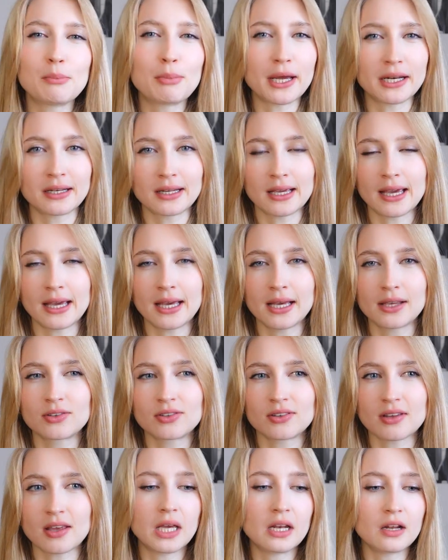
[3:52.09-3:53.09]
pancakes
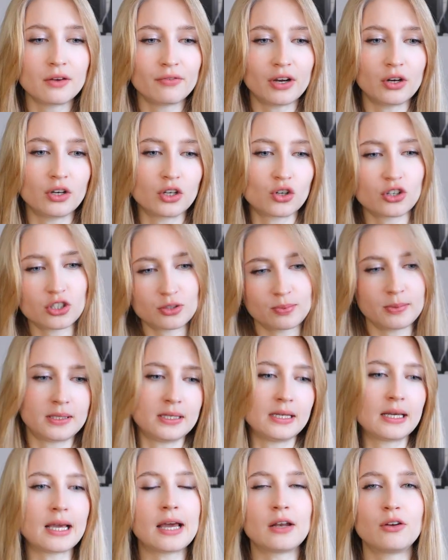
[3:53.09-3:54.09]
in a very
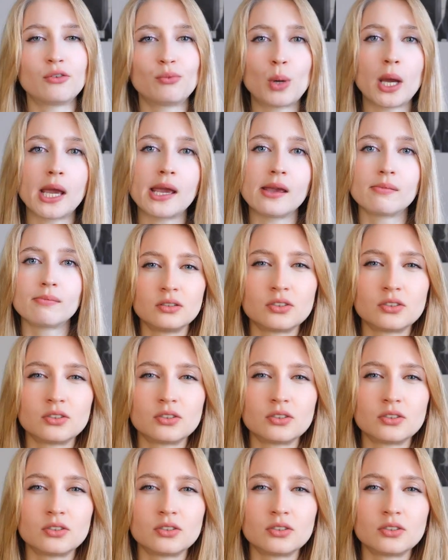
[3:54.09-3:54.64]
Christmassy kind of way.